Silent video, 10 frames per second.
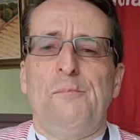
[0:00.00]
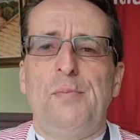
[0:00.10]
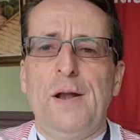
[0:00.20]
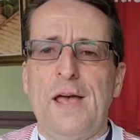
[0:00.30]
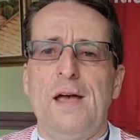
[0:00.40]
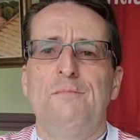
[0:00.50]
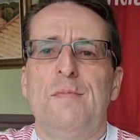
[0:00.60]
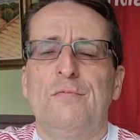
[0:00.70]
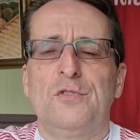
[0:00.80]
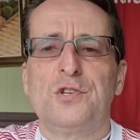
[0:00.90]
But
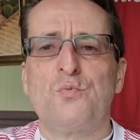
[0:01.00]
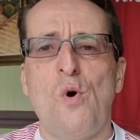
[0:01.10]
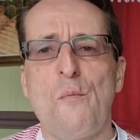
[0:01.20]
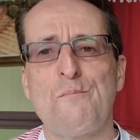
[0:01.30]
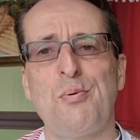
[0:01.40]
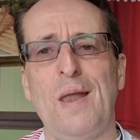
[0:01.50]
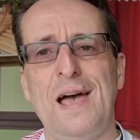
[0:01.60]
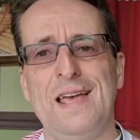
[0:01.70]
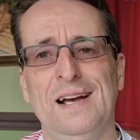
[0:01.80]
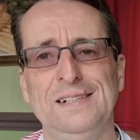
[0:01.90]
there's one
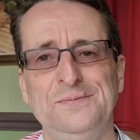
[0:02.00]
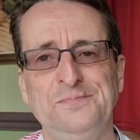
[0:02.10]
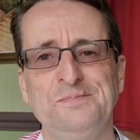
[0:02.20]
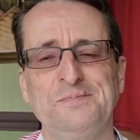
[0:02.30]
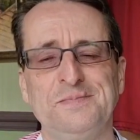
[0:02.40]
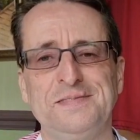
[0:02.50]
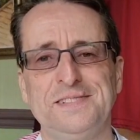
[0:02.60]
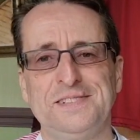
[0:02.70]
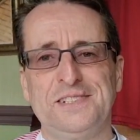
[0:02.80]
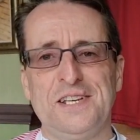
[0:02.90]
player
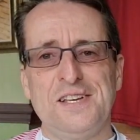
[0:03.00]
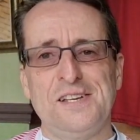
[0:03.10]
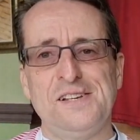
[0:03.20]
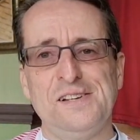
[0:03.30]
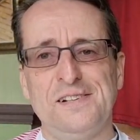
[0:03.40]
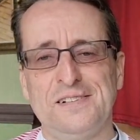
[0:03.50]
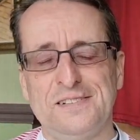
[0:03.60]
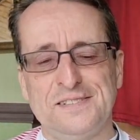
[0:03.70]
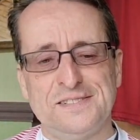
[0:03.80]
that